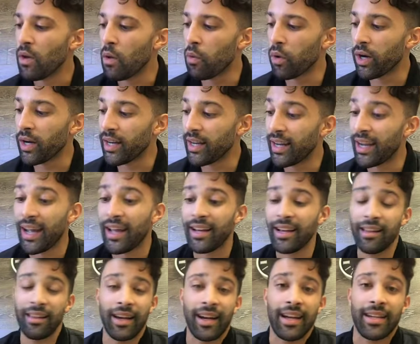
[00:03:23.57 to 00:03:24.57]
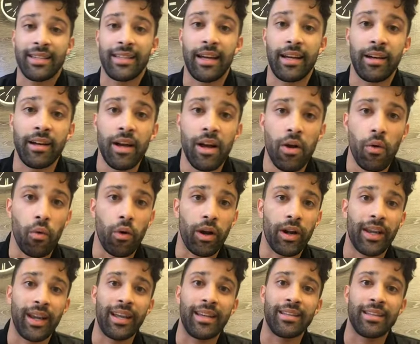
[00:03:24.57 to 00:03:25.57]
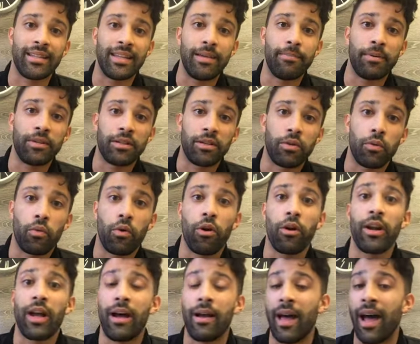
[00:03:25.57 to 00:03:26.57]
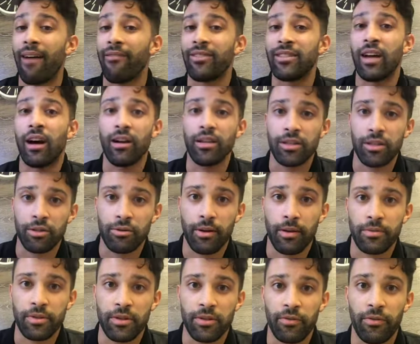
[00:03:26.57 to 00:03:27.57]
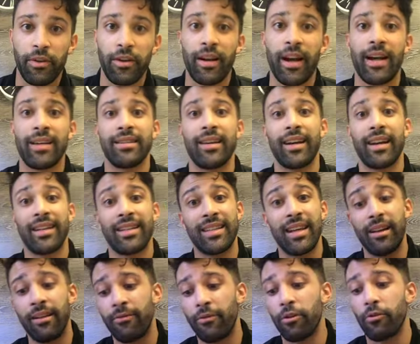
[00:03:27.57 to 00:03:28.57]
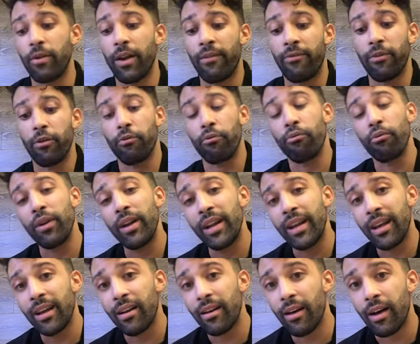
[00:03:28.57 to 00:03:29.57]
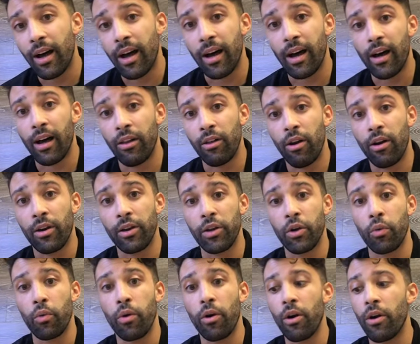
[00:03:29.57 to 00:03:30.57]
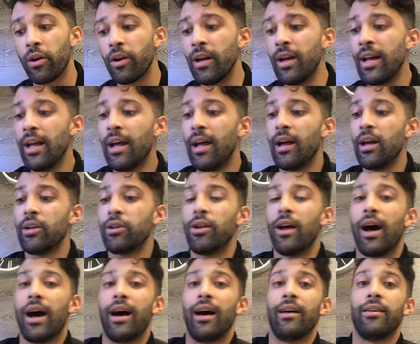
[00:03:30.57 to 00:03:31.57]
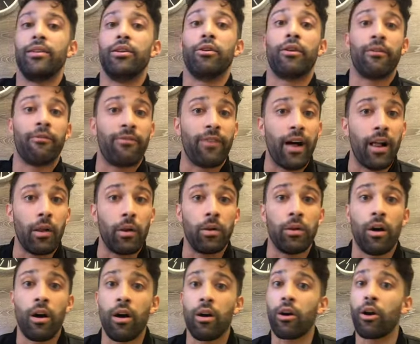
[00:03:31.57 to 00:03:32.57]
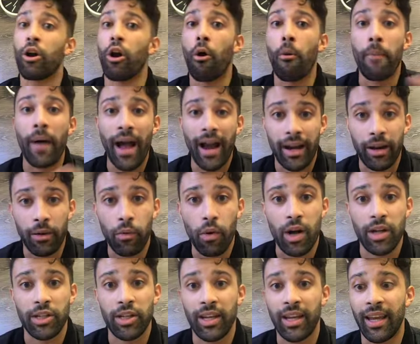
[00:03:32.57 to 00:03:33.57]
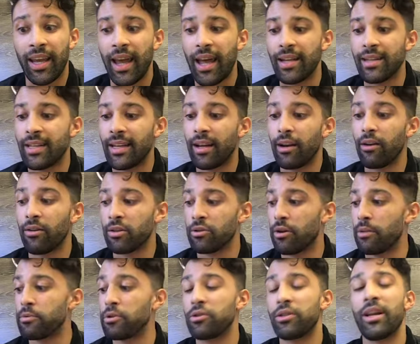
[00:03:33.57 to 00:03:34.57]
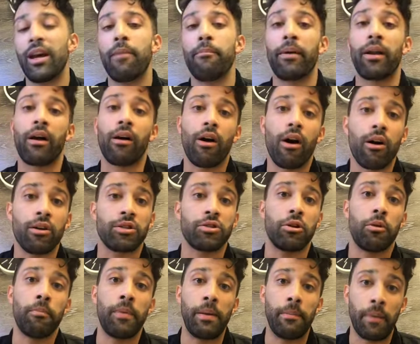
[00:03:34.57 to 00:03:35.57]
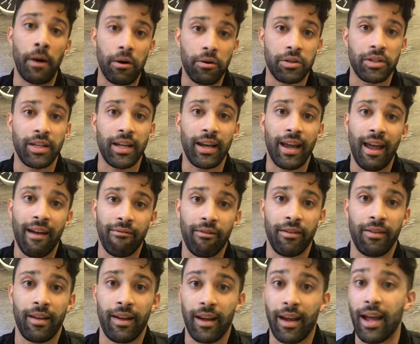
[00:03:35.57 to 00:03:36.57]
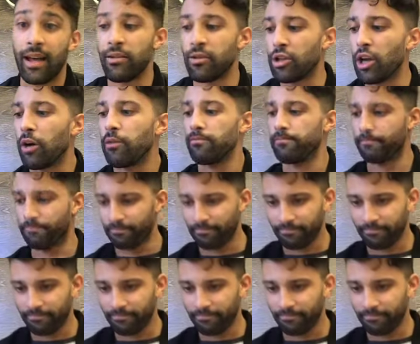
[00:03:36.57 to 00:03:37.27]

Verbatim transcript: we're gonna get like i said we're gonna get deep into the word i have tons of scriptures for you guys like i said if you're if you're reading uh, along in your word uh, you can follow along go back and watch it again to get all the scriptures down but i'll also be posting everything again so